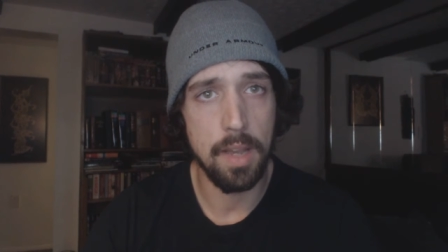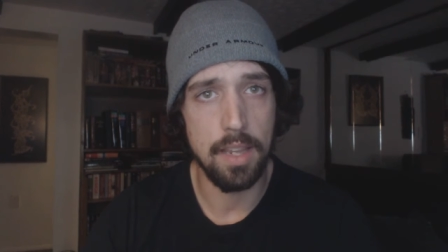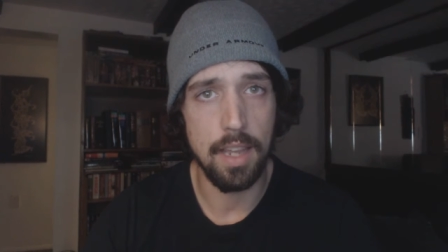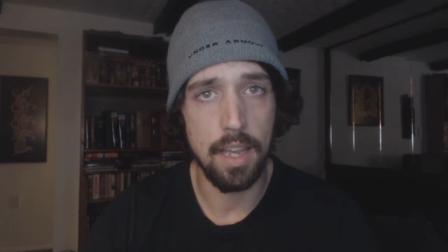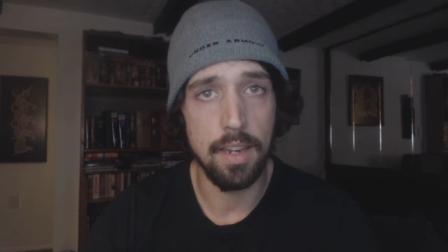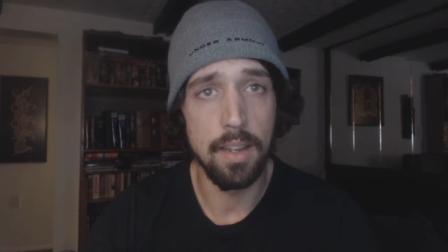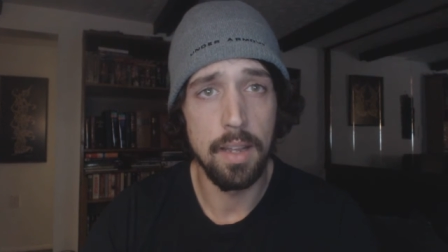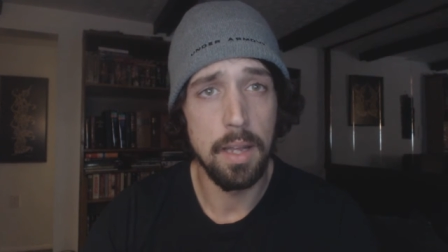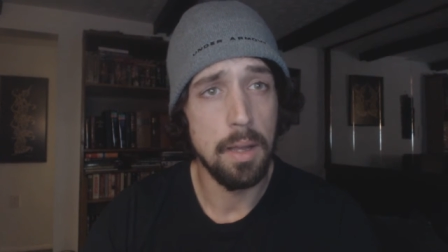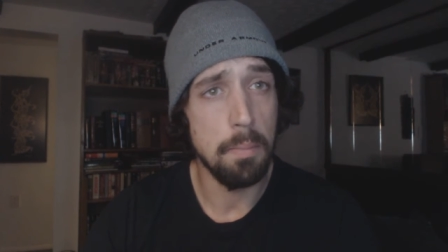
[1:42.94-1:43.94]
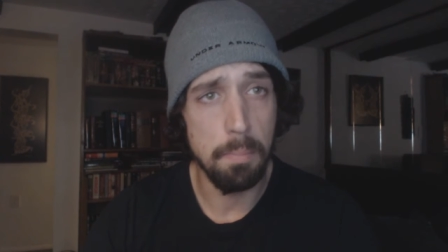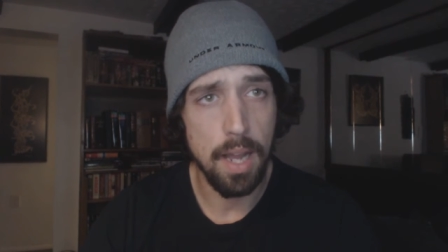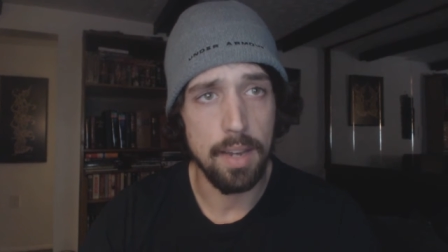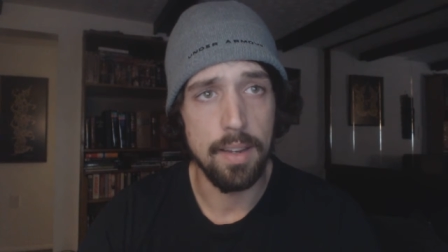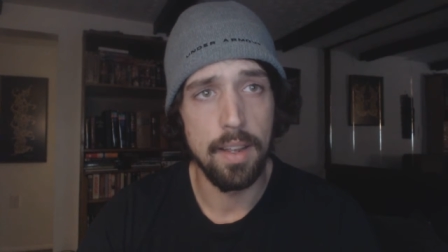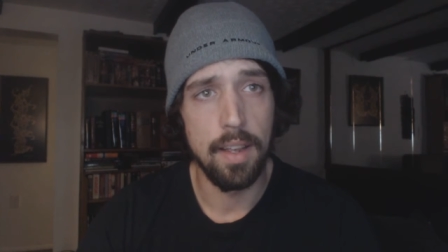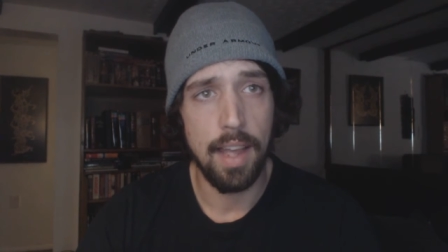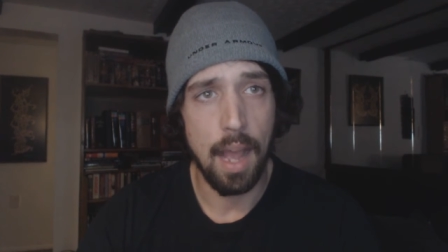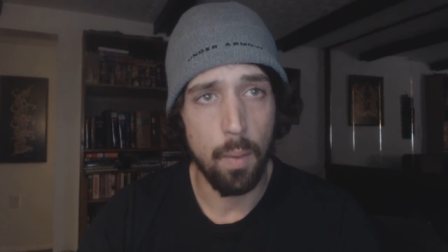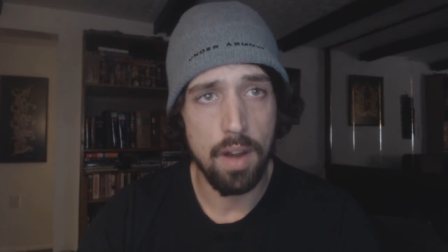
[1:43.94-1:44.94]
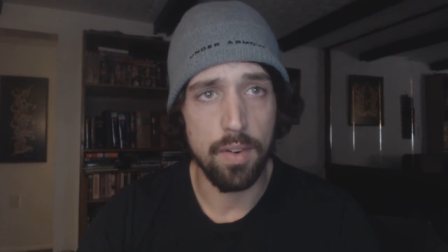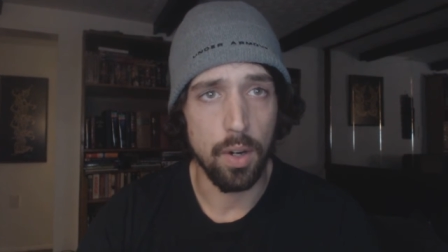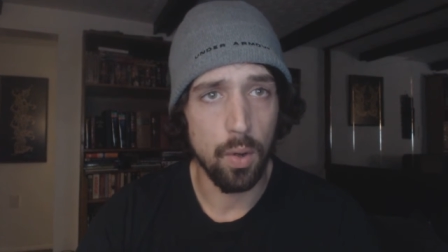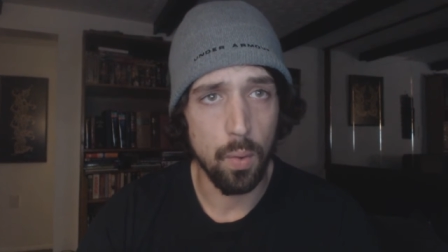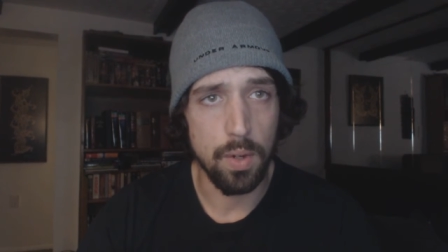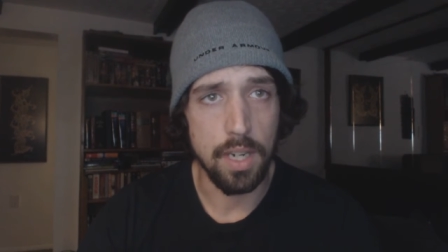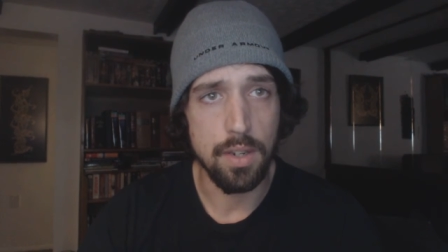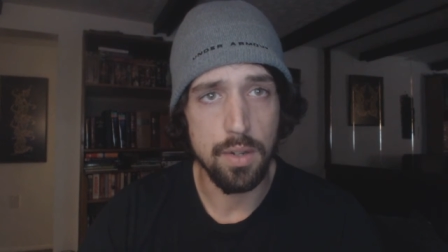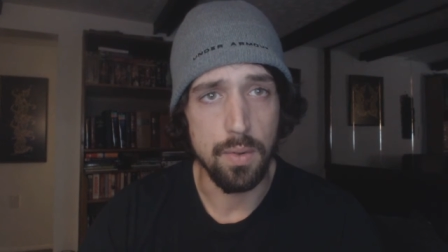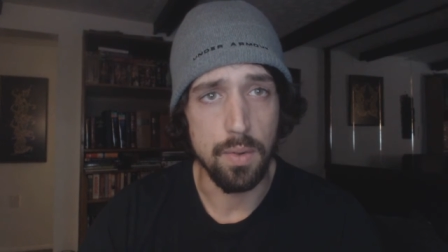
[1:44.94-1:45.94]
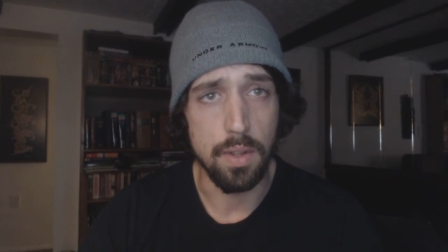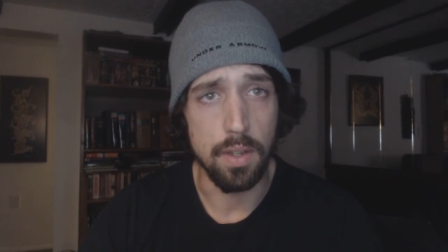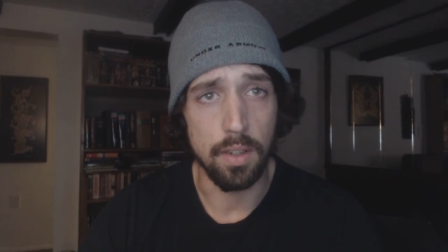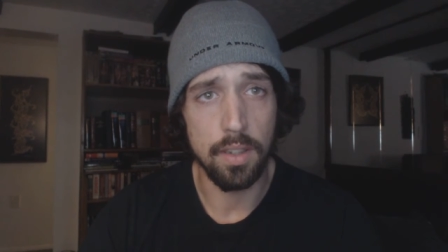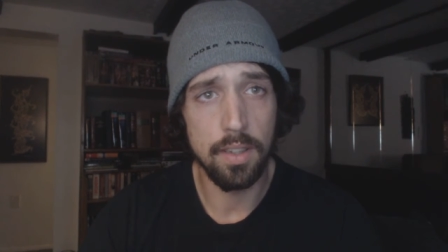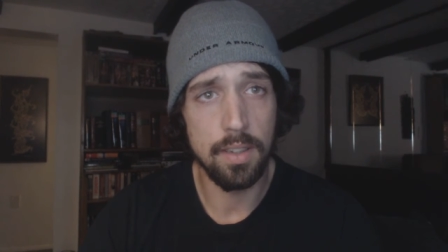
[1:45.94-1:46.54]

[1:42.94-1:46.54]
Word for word: And then, but, however, according to the